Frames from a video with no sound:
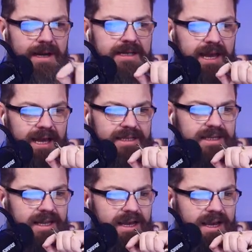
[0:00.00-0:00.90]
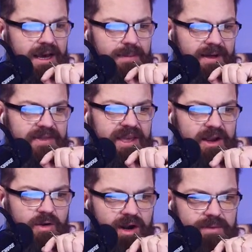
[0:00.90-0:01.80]
in a podcast about
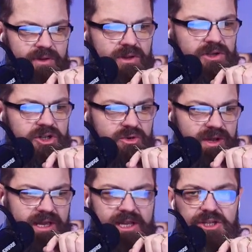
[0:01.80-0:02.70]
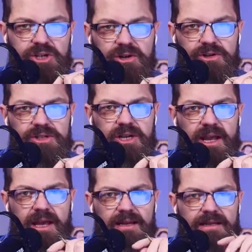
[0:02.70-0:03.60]
the incredible shrinking church.
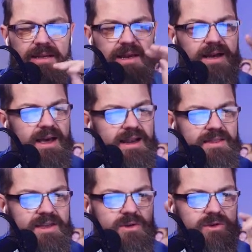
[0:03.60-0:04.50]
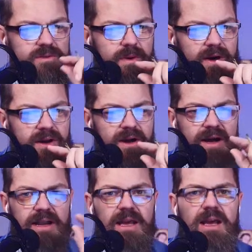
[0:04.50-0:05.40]
And I think you were spot
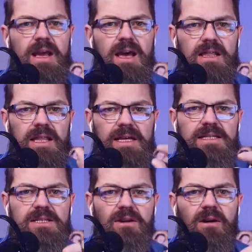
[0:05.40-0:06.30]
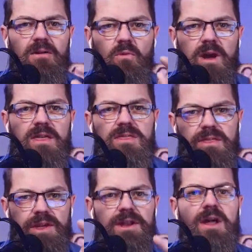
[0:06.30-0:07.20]
on. Let's start
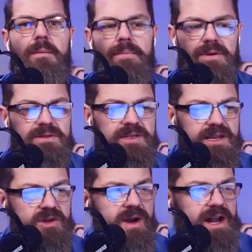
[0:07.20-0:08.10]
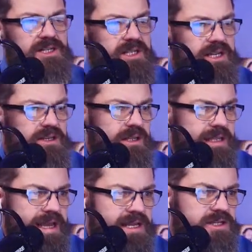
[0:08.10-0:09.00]
with the numbers. And you actually
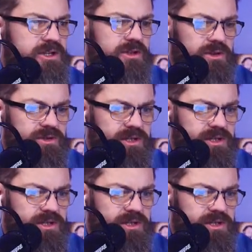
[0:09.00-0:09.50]
link to